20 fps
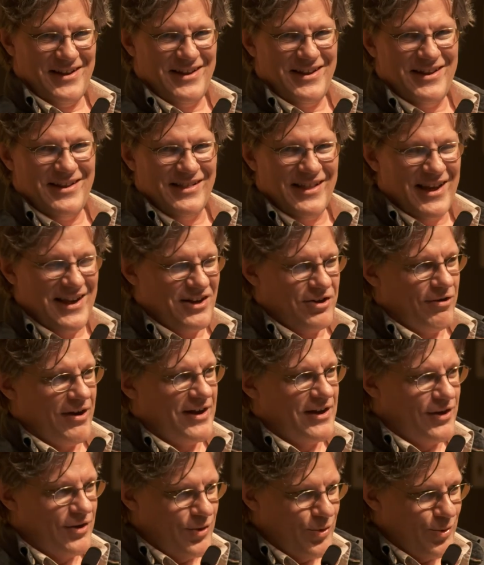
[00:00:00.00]
Like trying
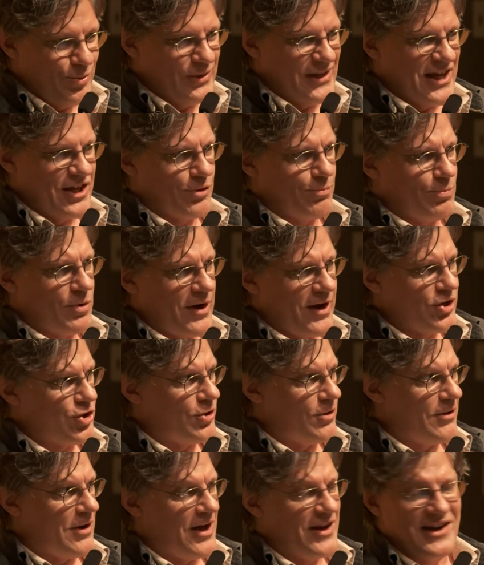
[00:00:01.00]
to do less
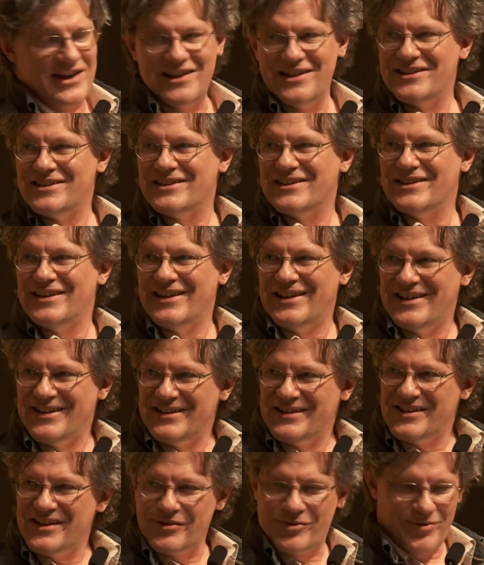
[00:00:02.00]
pressure on it
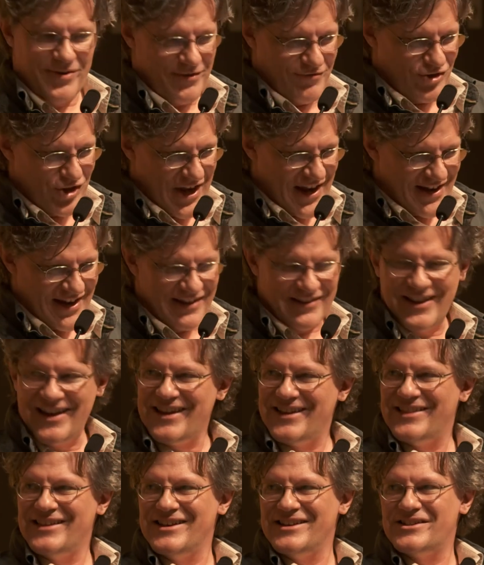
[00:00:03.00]
and just sort of shading
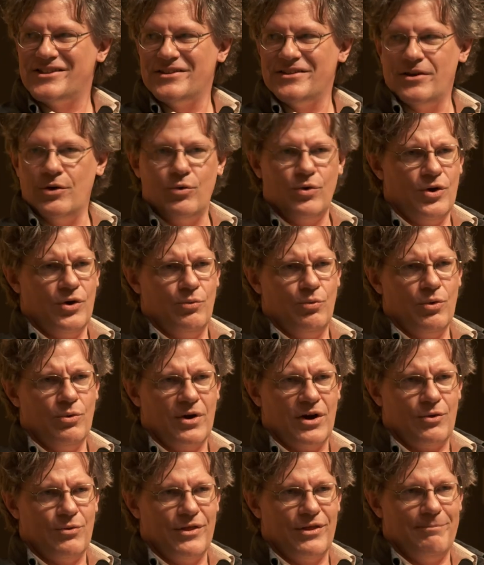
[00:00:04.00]
like this. It would
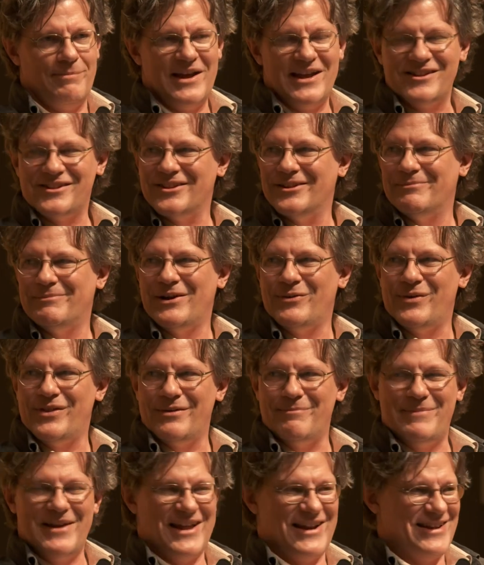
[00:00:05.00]
work with a pencil, but with a
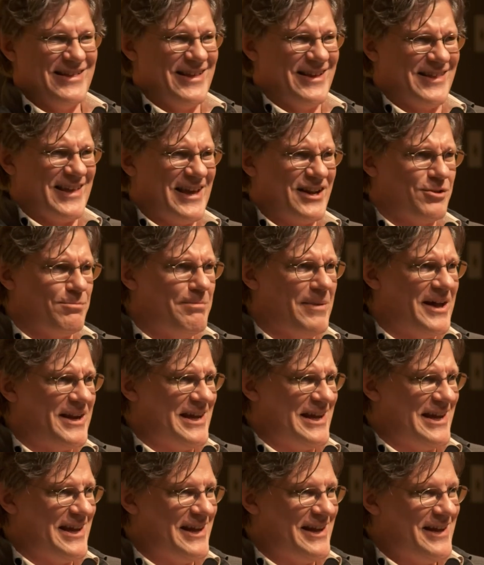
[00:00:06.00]
pen it just gets
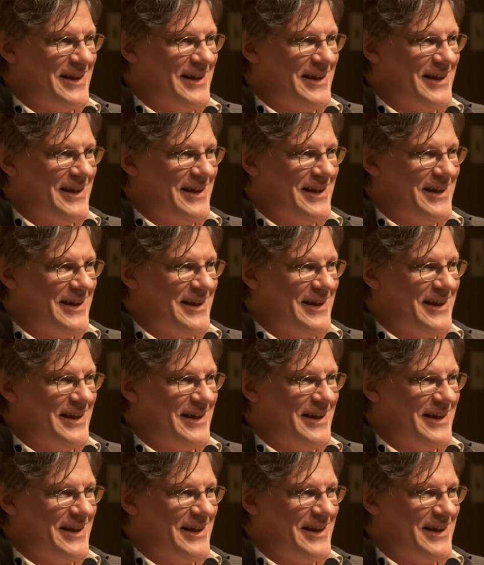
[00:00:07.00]
muddy.